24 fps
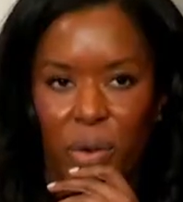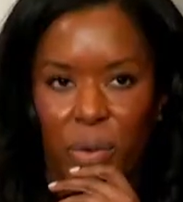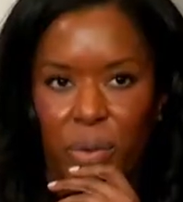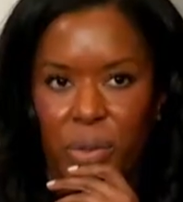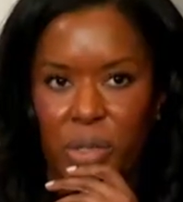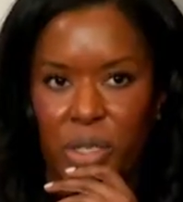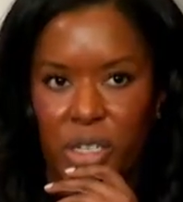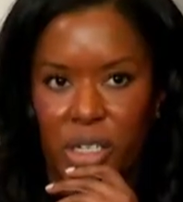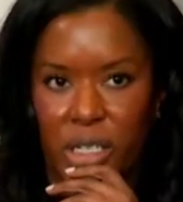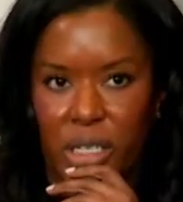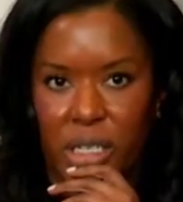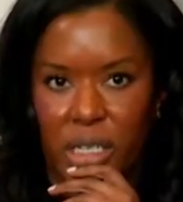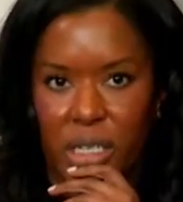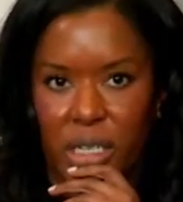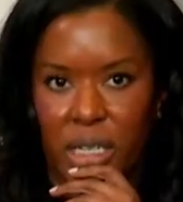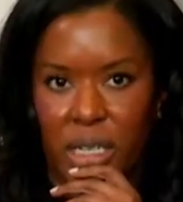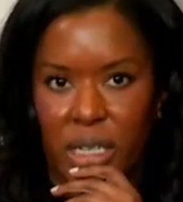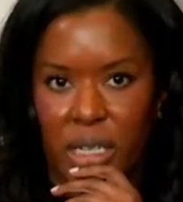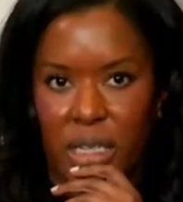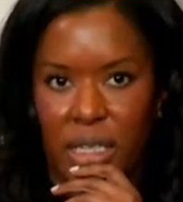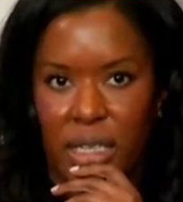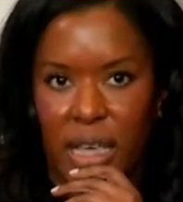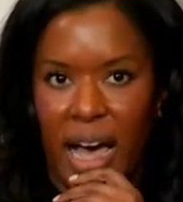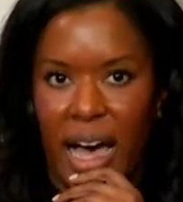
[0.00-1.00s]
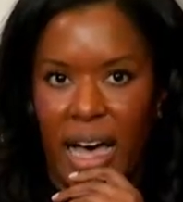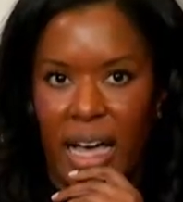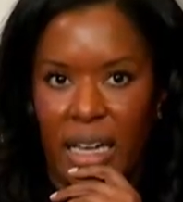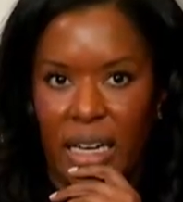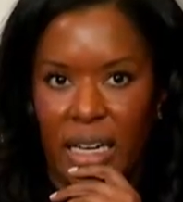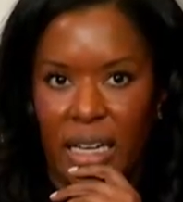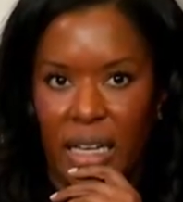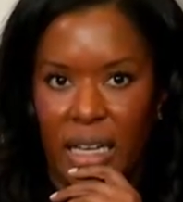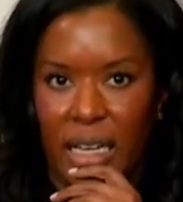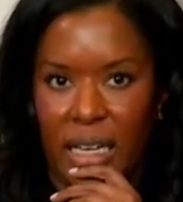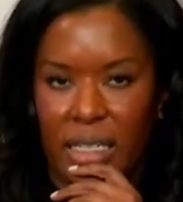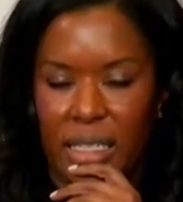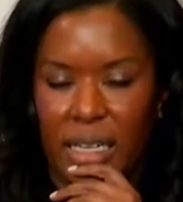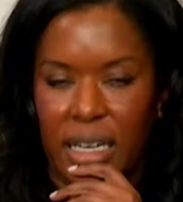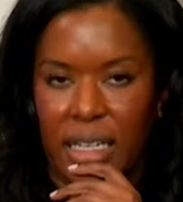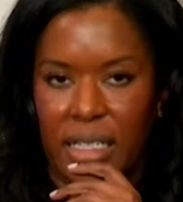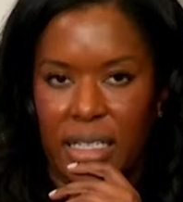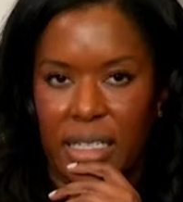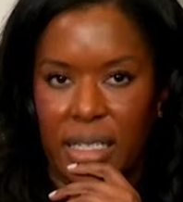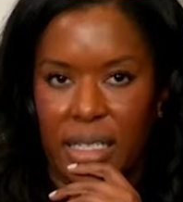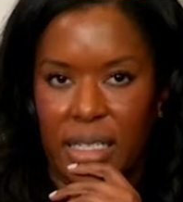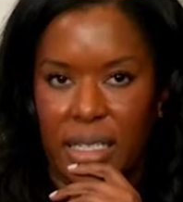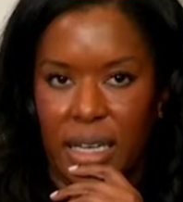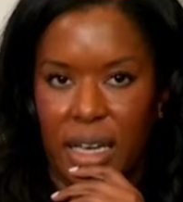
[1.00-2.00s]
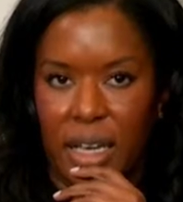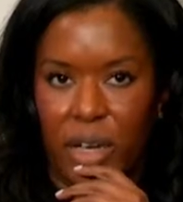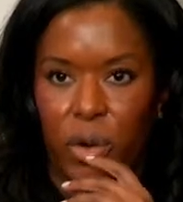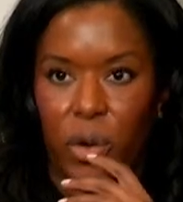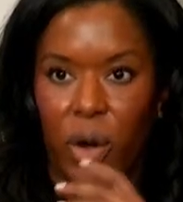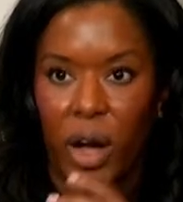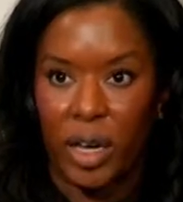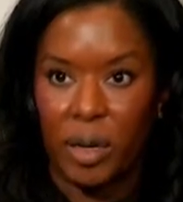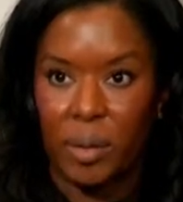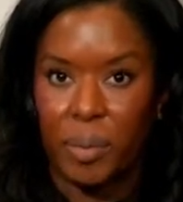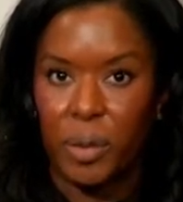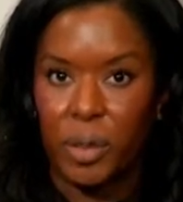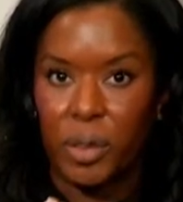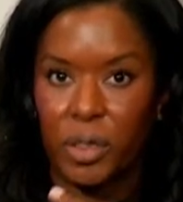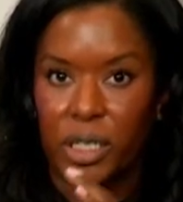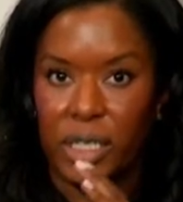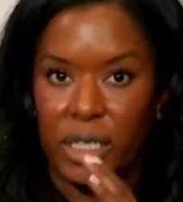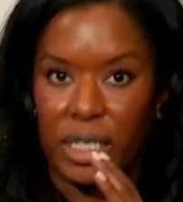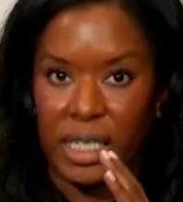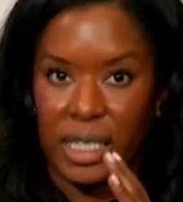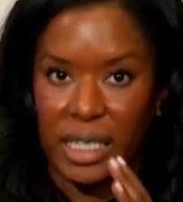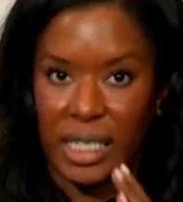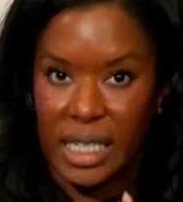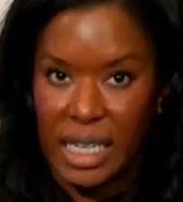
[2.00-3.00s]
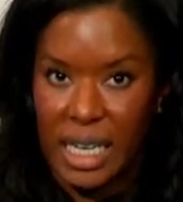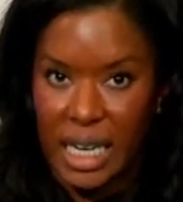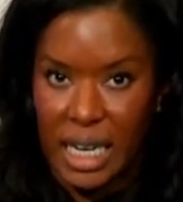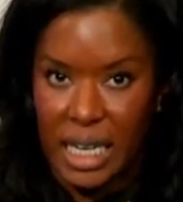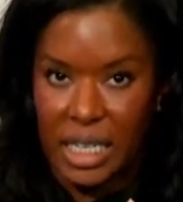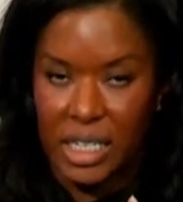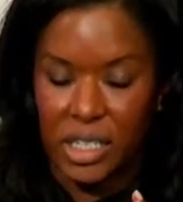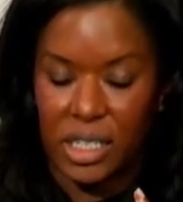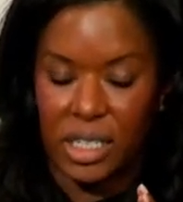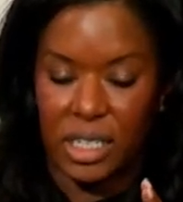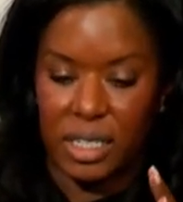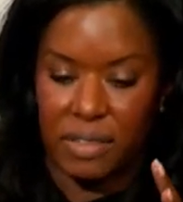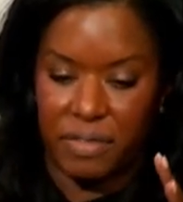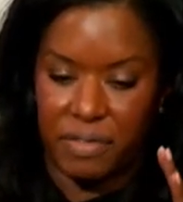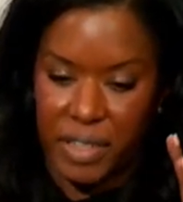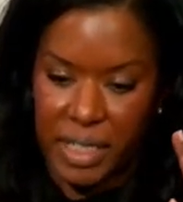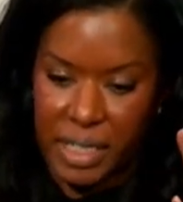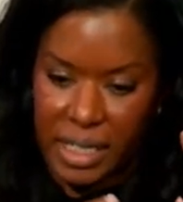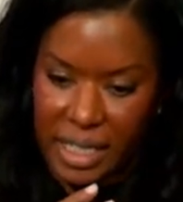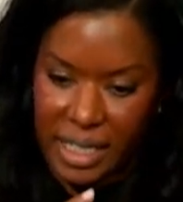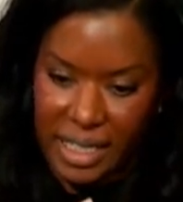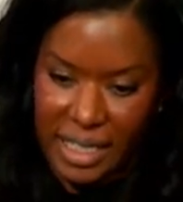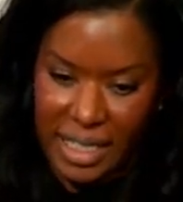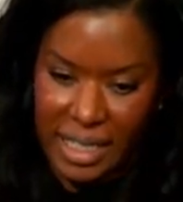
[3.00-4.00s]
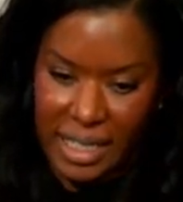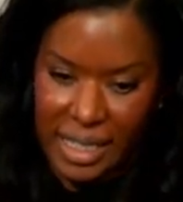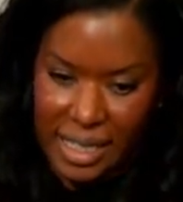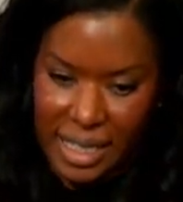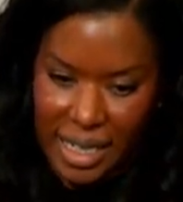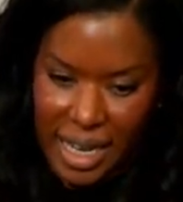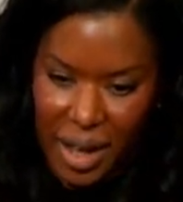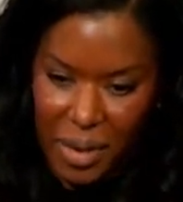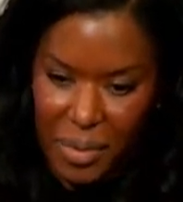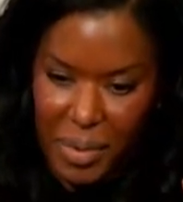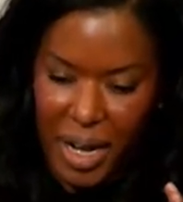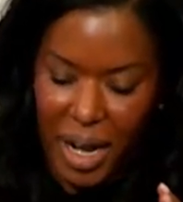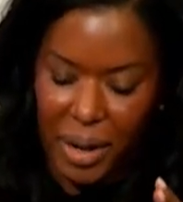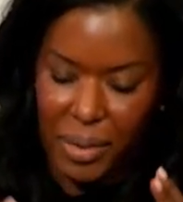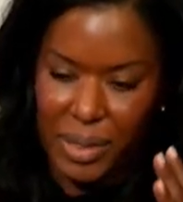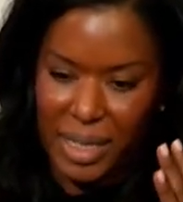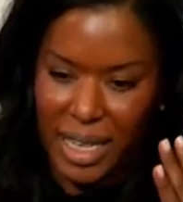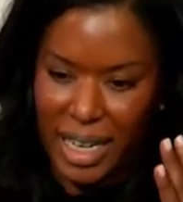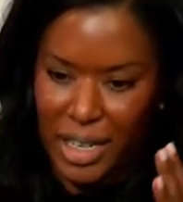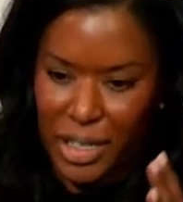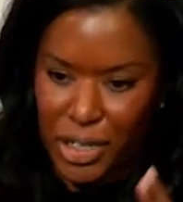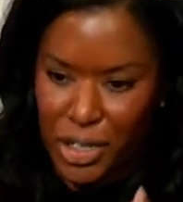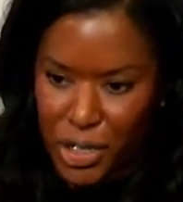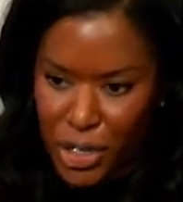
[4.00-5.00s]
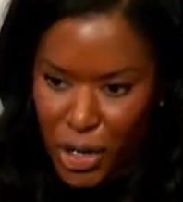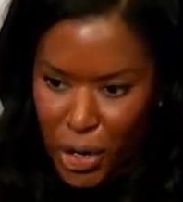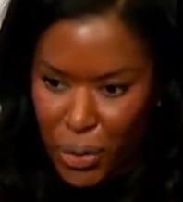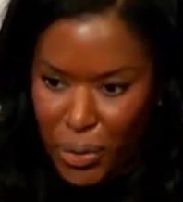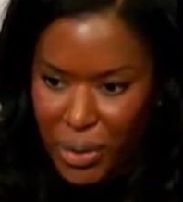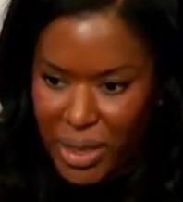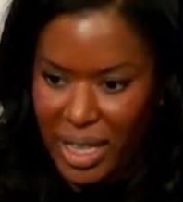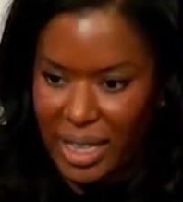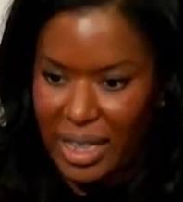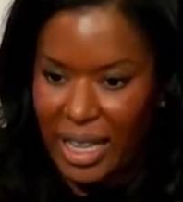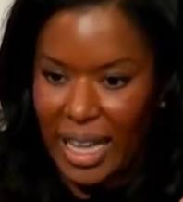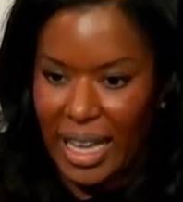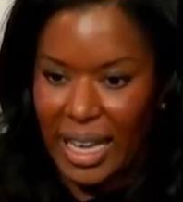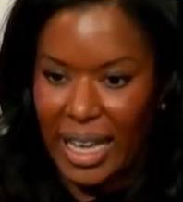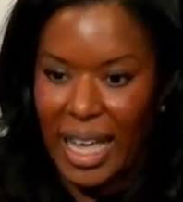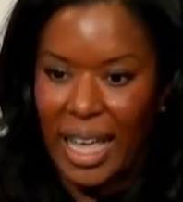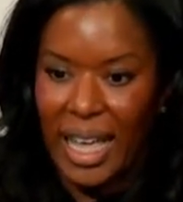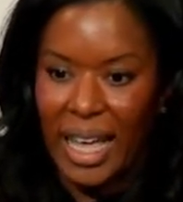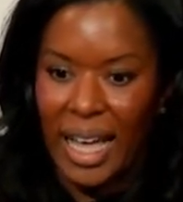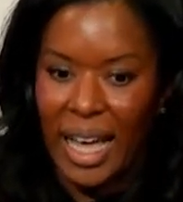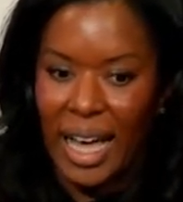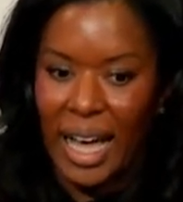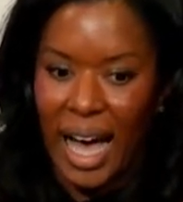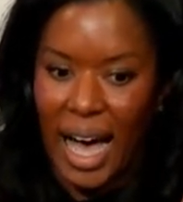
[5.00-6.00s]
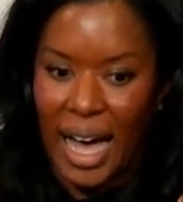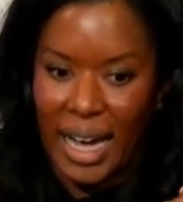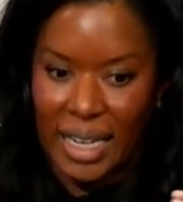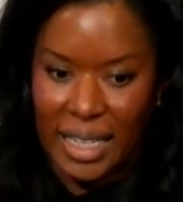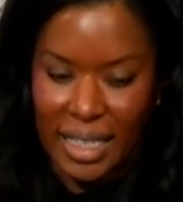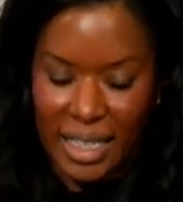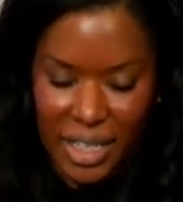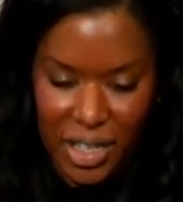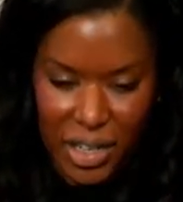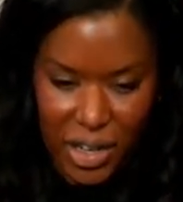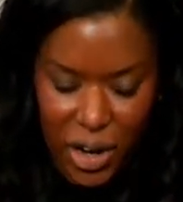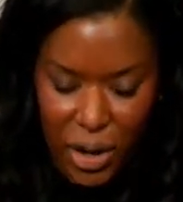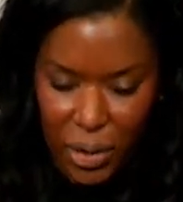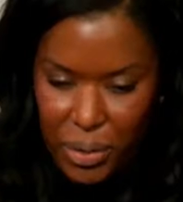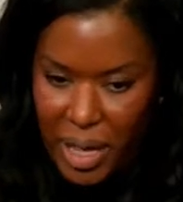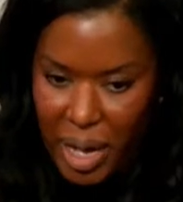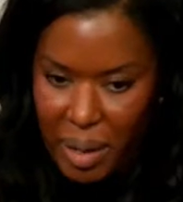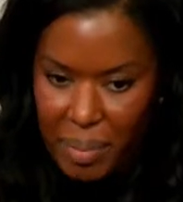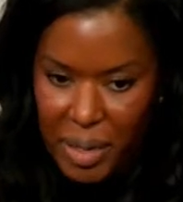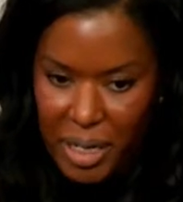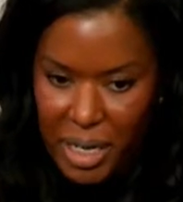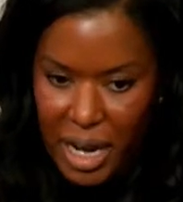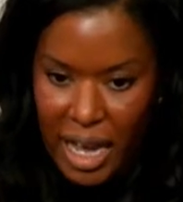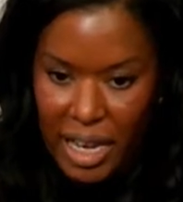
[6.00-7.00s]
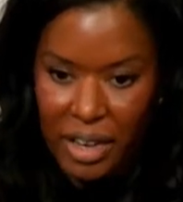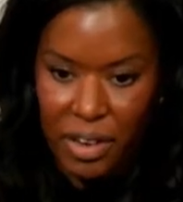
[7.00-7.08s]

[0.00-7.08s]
you know, just that it's incredible to see, just to physically see. I mean, I was gonna joke that like, I didn't know that much.